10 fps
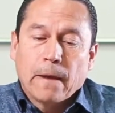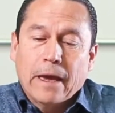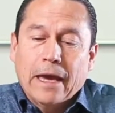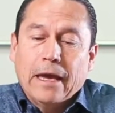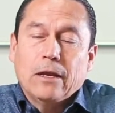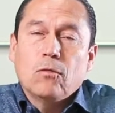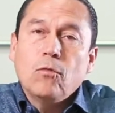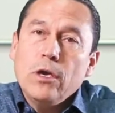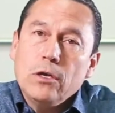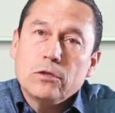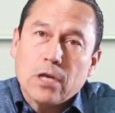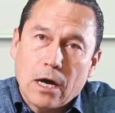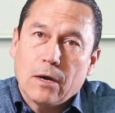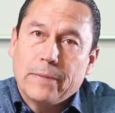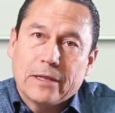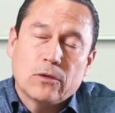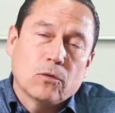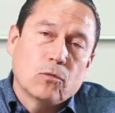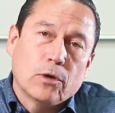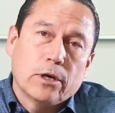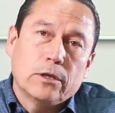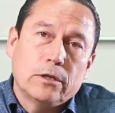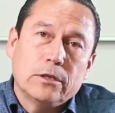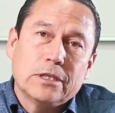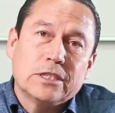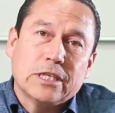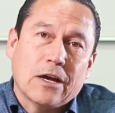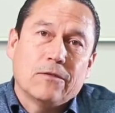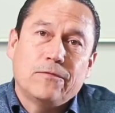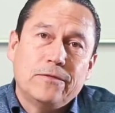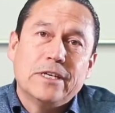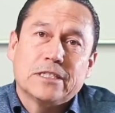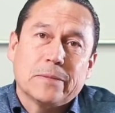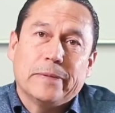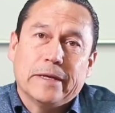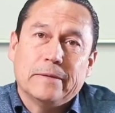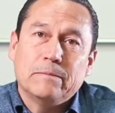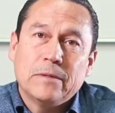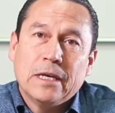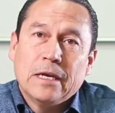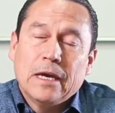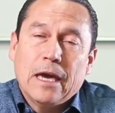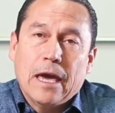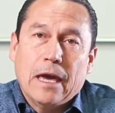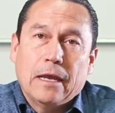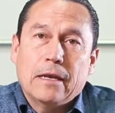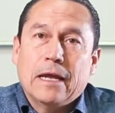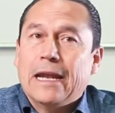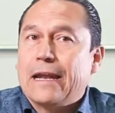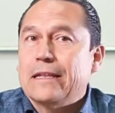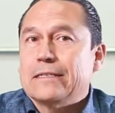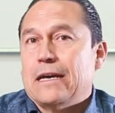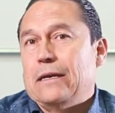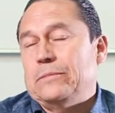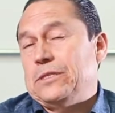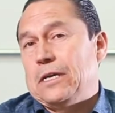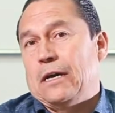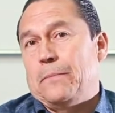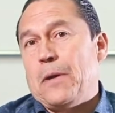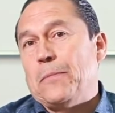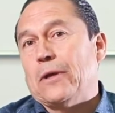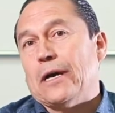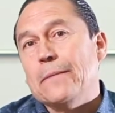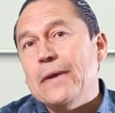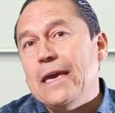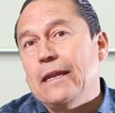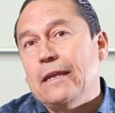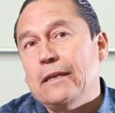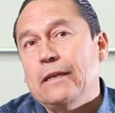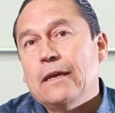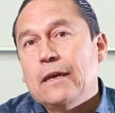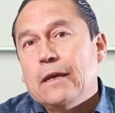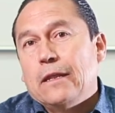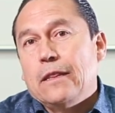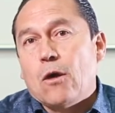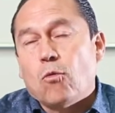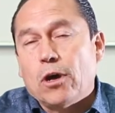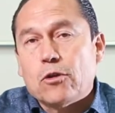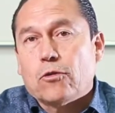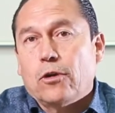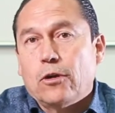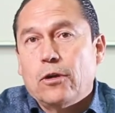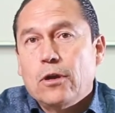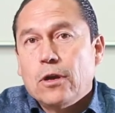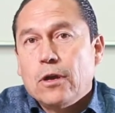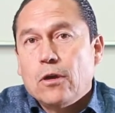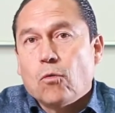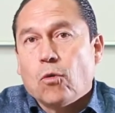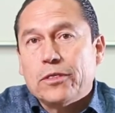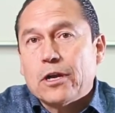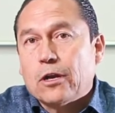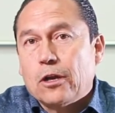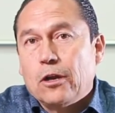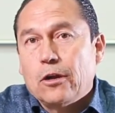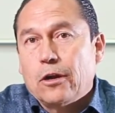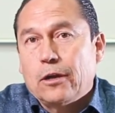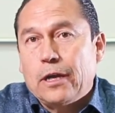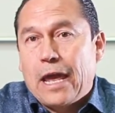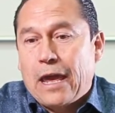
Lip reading: And we talk about the word self-discipline. And a lot of the times people come in and they wonder what they're going to learn.